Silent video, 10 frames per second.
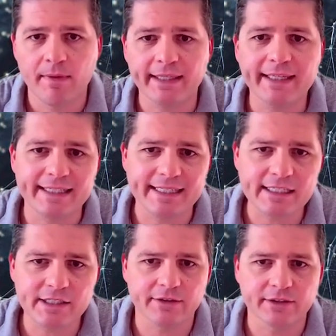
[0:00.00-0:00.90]
making it
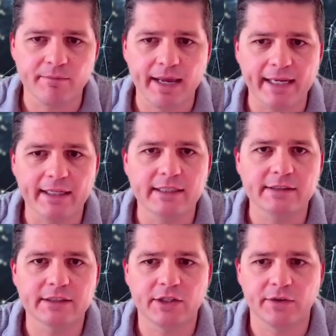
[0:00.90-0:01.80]
easier to manage
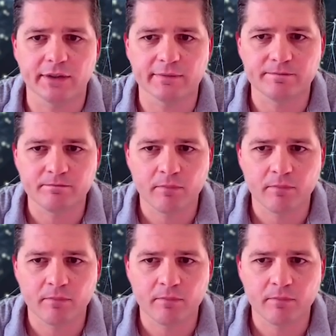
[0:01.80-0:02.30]
and secure.